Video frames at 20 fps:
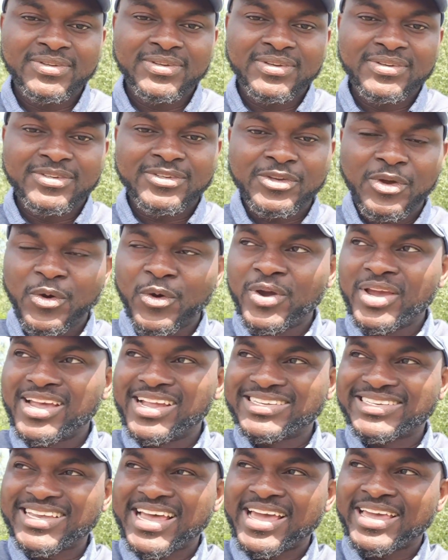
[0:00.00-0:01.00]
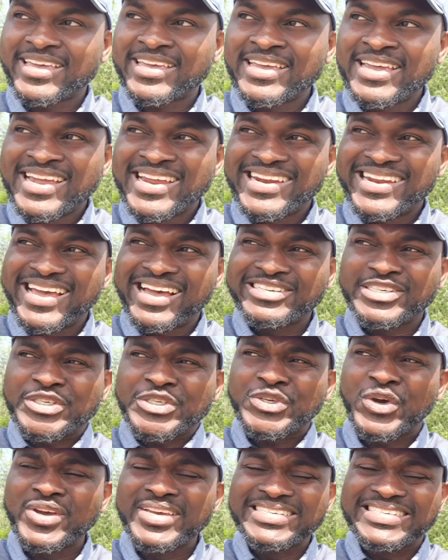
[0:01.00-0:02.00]
So it's like they are
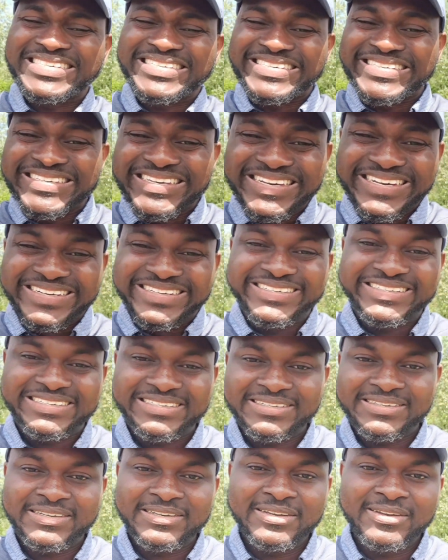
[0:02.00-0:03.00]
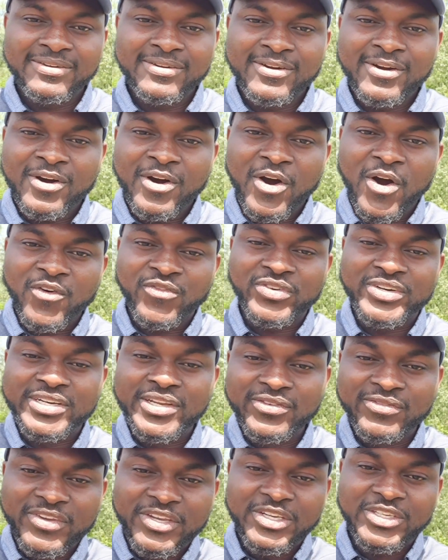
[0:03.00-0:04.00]
sowing seed of
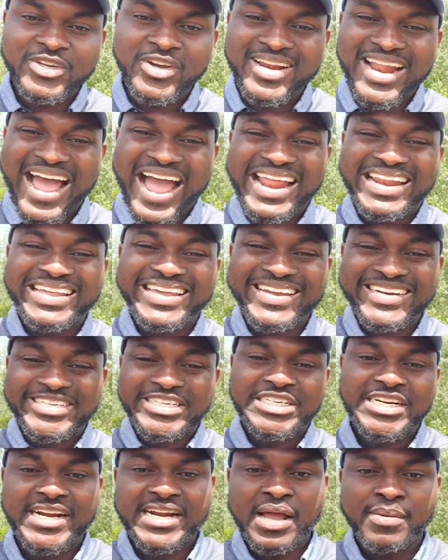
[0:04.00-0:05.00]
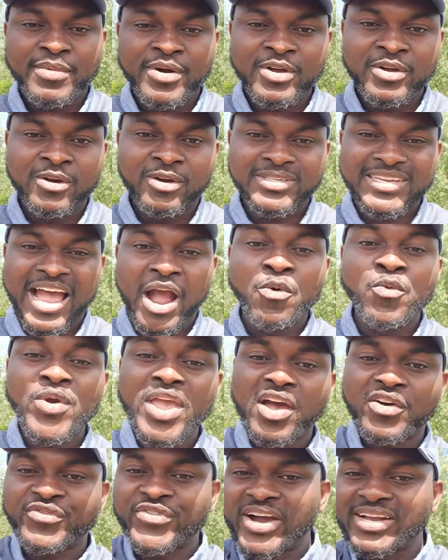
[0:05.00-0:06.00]
division and hatred among us, and we
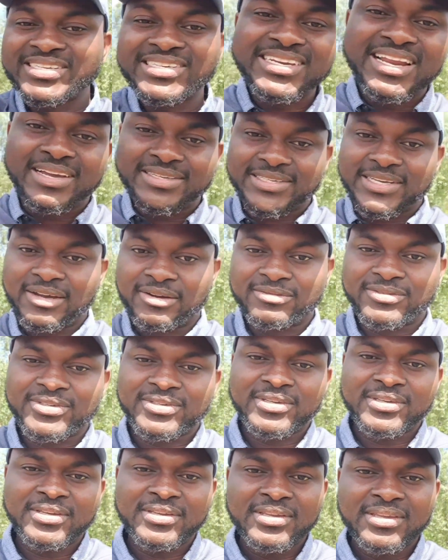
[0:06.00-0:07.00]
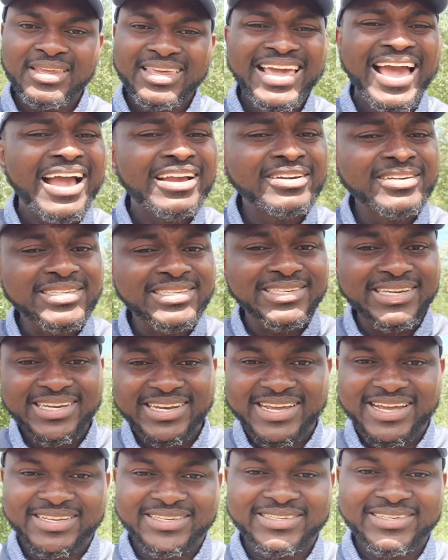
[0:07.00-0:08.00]
are fighting ourselves. Can you see
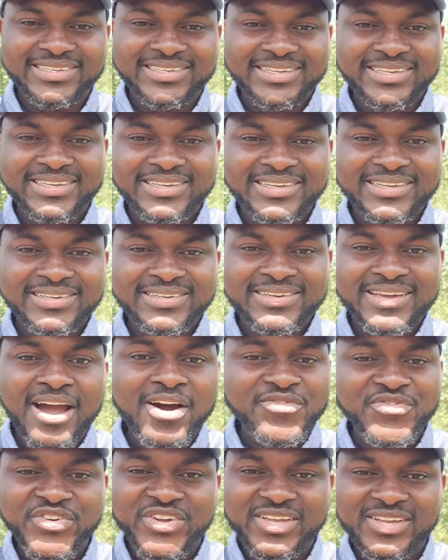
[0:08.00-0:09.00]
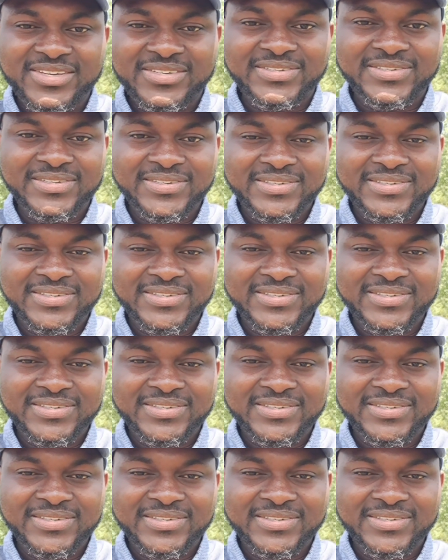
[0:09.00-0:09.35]
that? Africans,